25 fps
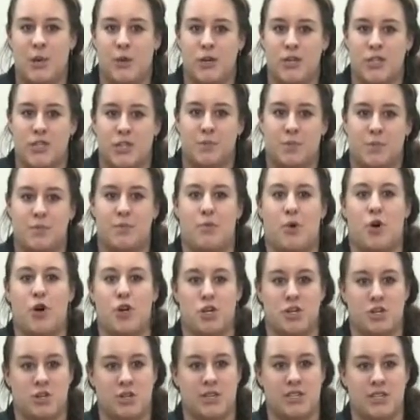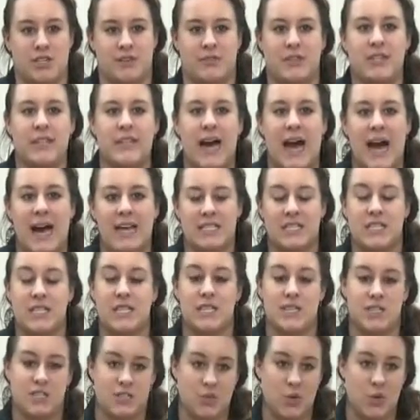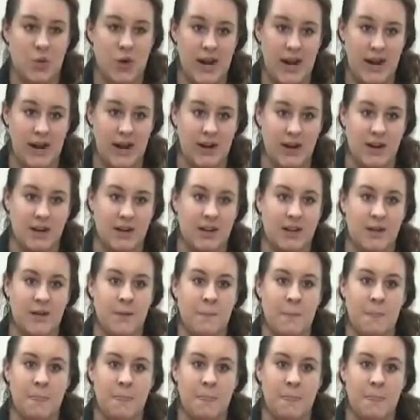which is proportional to velocity squared,